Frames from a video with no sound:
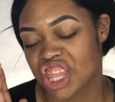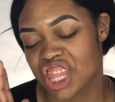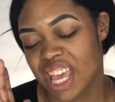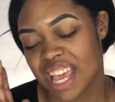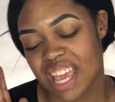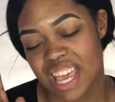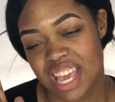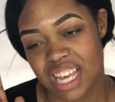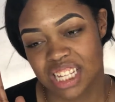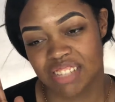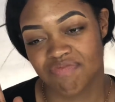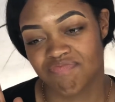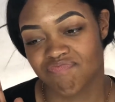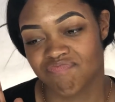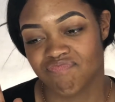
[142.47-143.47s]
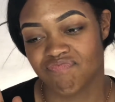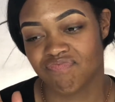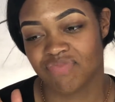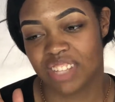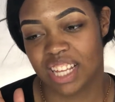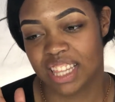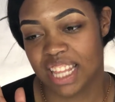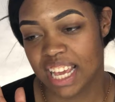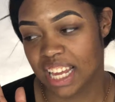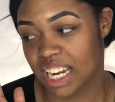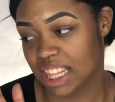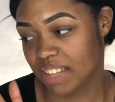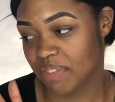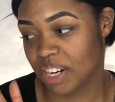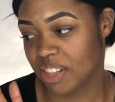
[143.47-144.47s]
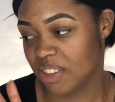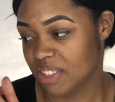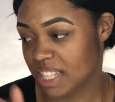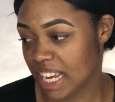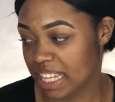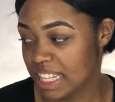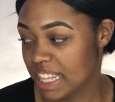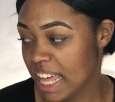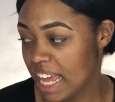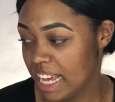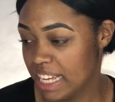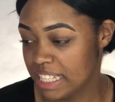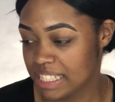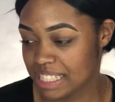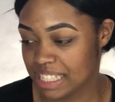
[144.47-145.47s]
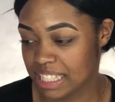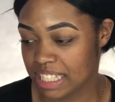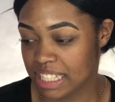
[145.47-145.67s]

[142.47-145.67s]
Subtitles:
thingy, one of those things.